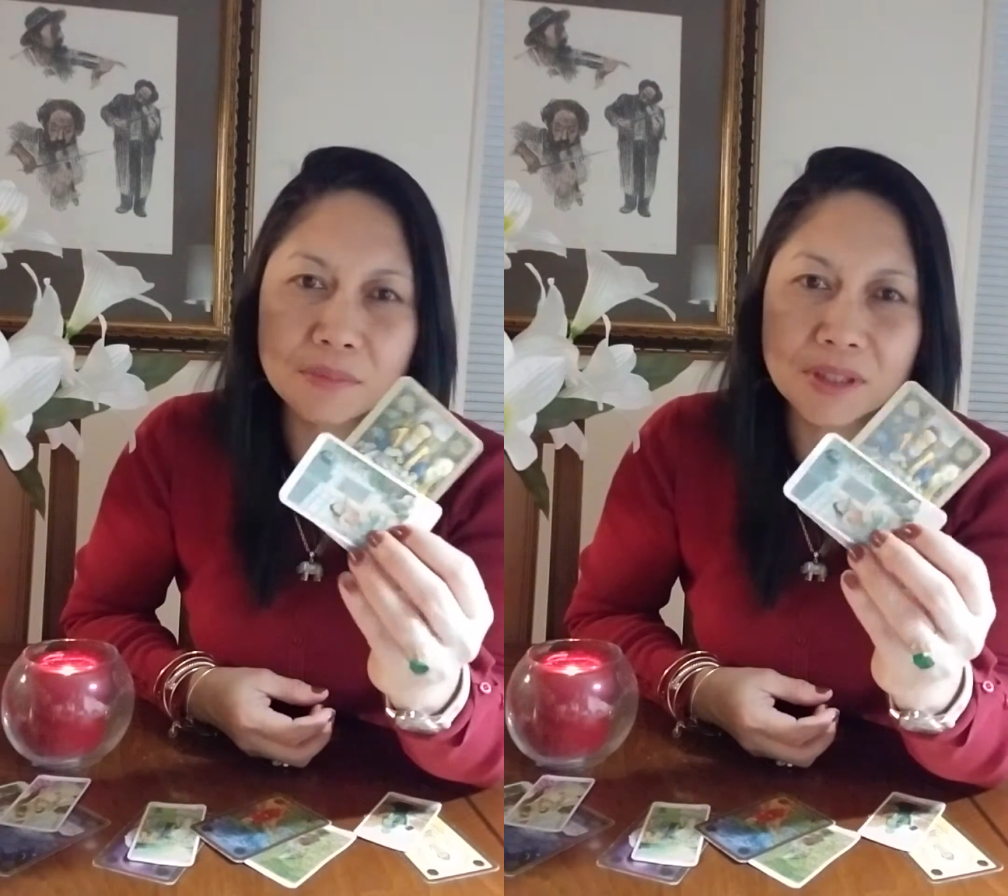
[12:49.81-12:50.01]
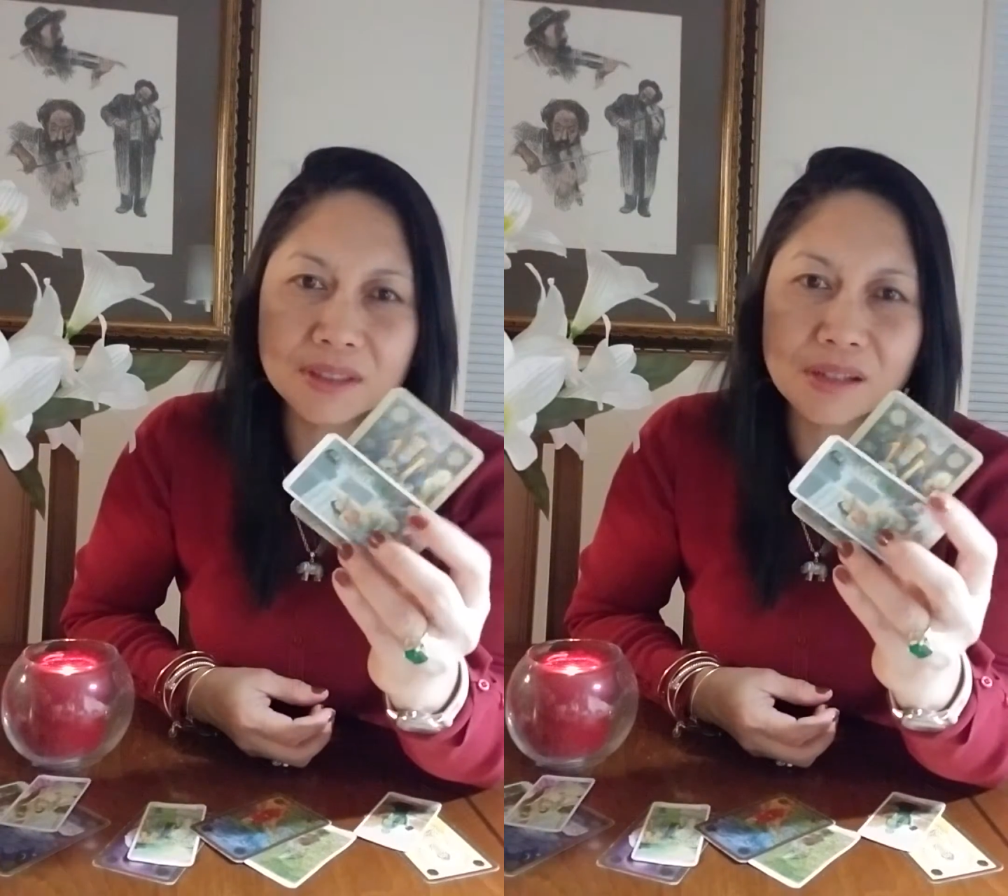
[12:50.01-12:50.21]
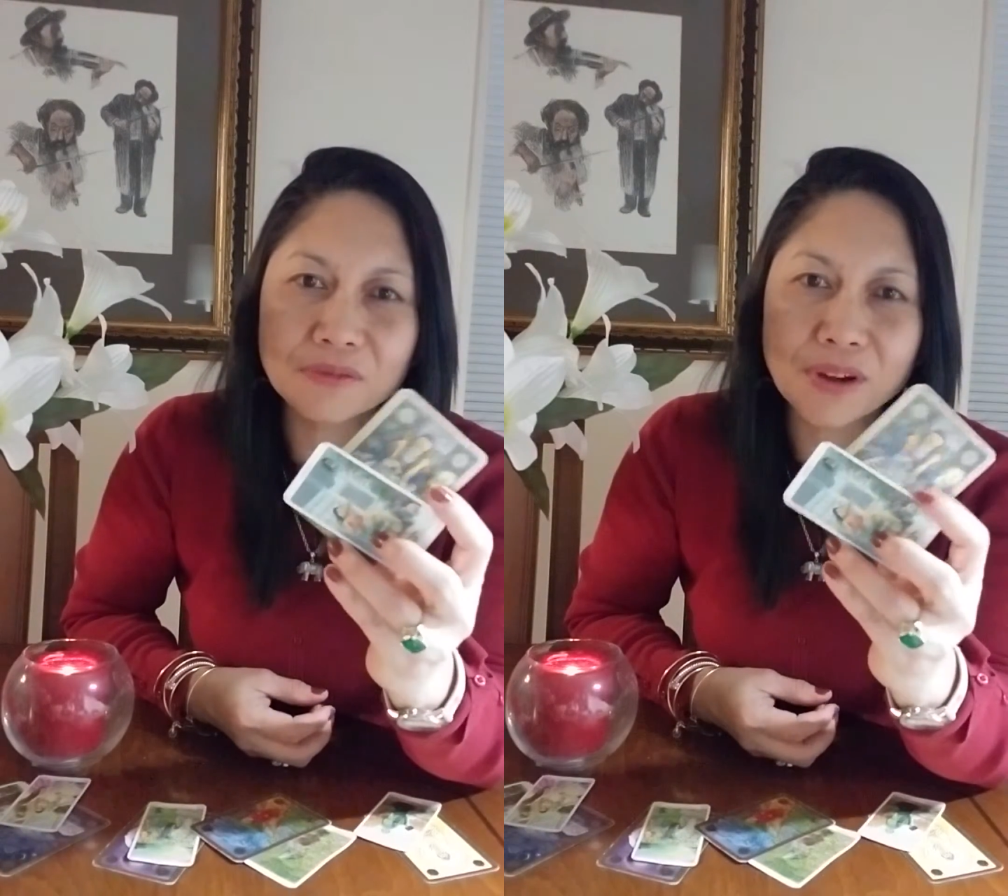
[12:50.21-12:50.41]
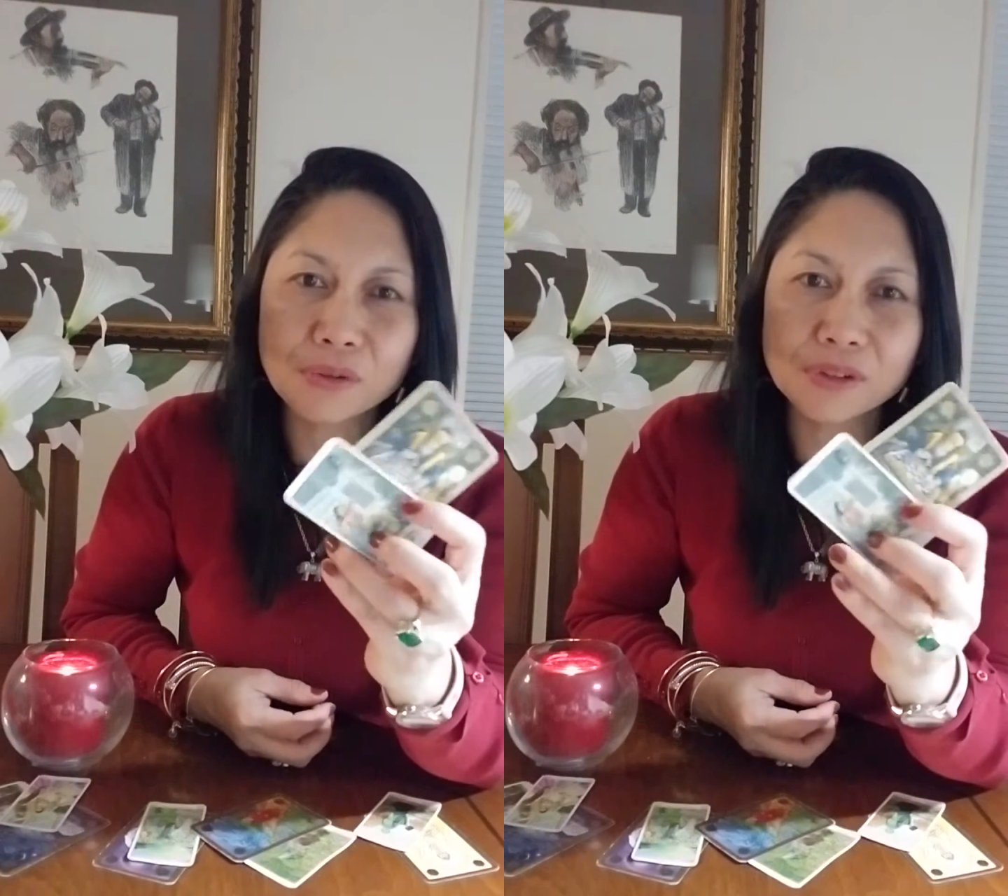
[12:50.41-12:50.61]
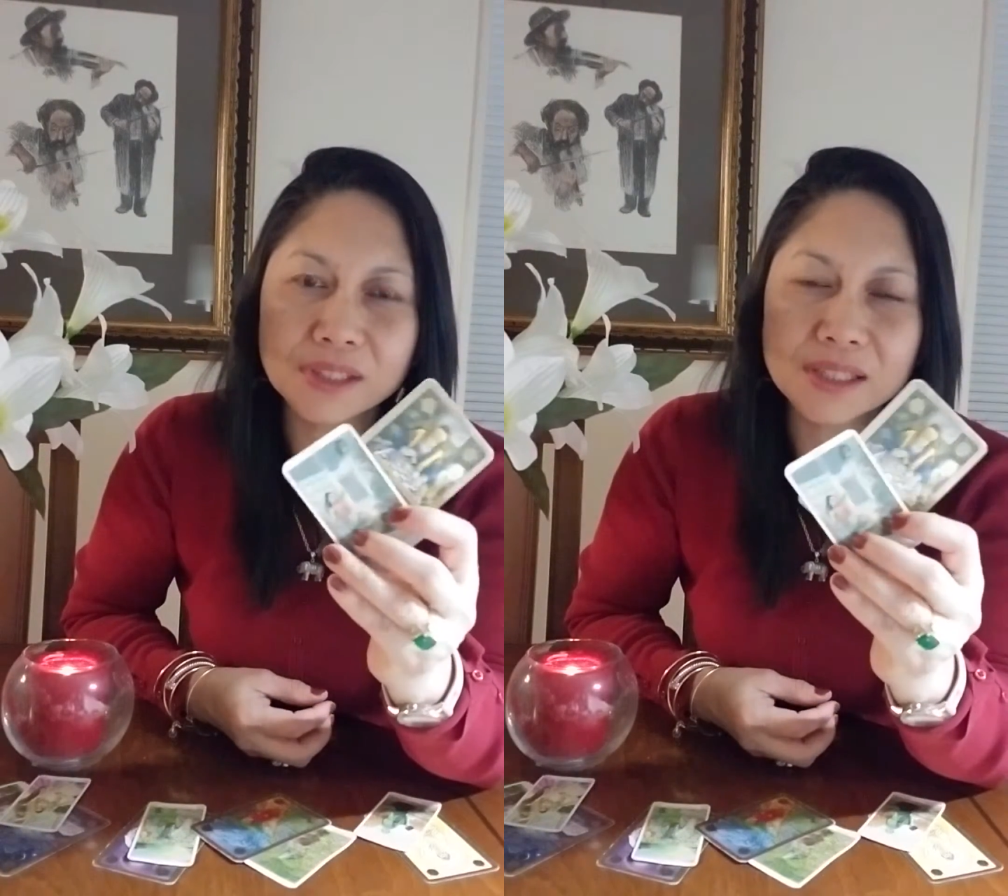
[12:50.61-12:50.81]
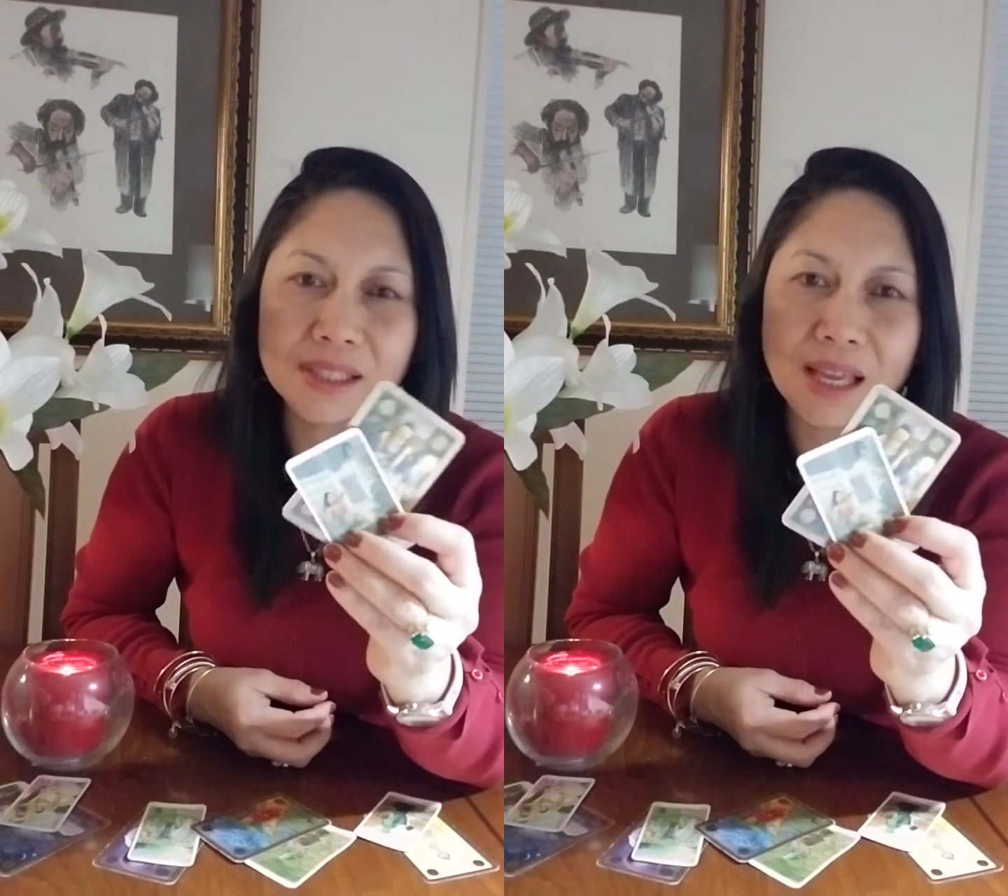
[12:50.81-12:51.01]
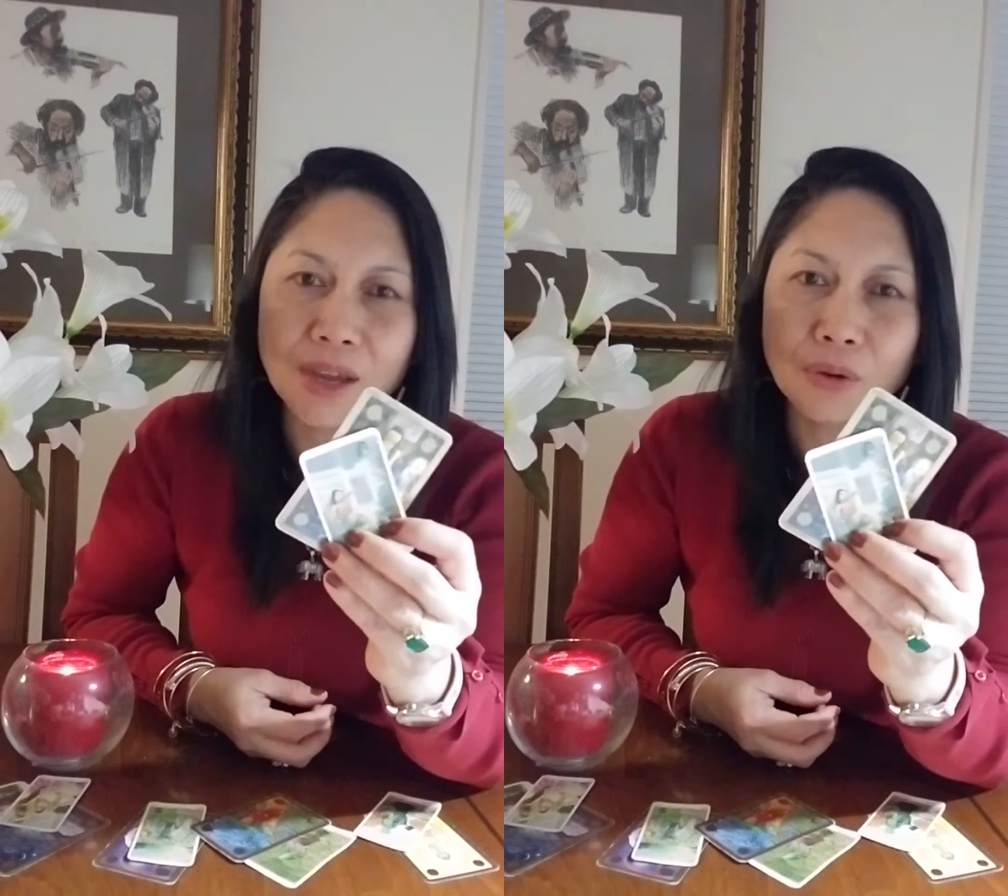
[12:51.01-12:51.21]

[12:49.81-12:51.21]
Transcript: mental faculties